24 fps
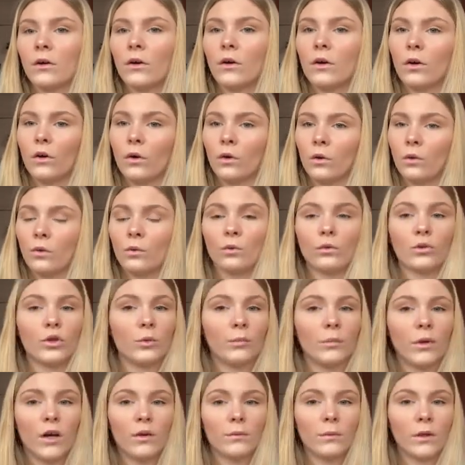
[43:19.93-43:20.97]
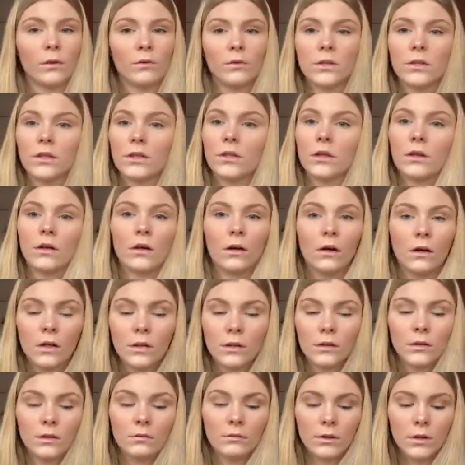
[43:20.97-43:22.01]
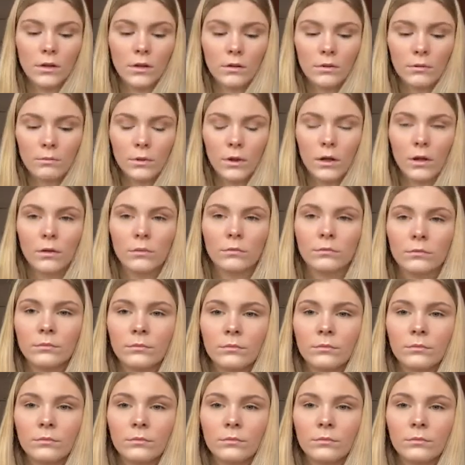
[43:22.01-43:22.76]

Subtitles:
Oh, you might be able to see that. I don't know, but